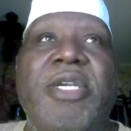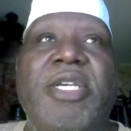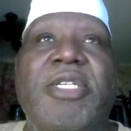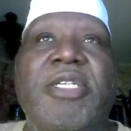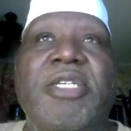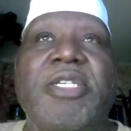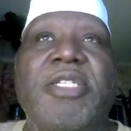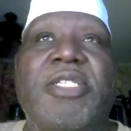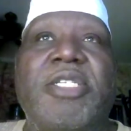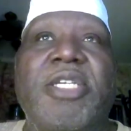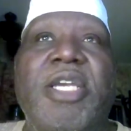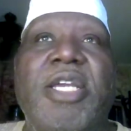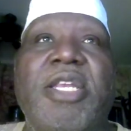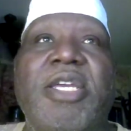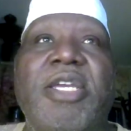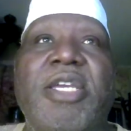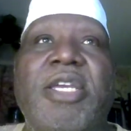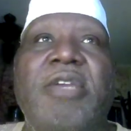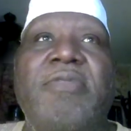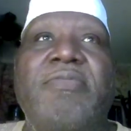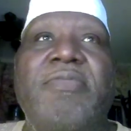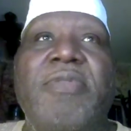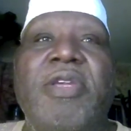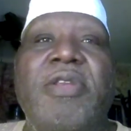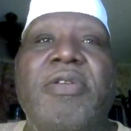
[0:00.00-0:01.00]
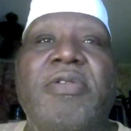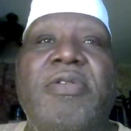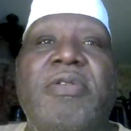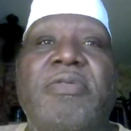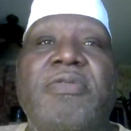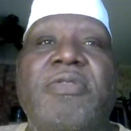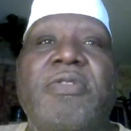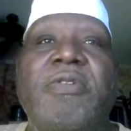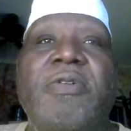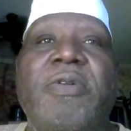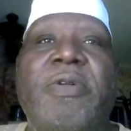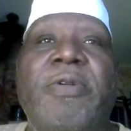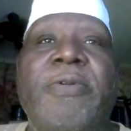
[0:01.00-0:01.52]
Why don't you go ahead and try
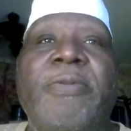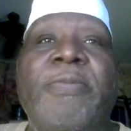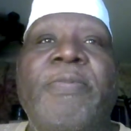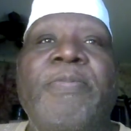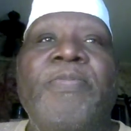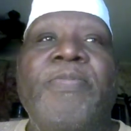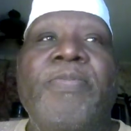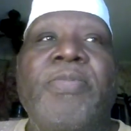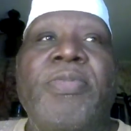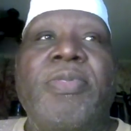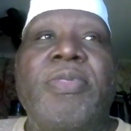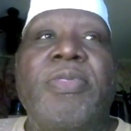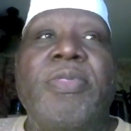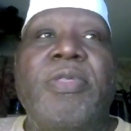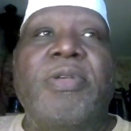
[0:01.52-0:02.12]
to buy it?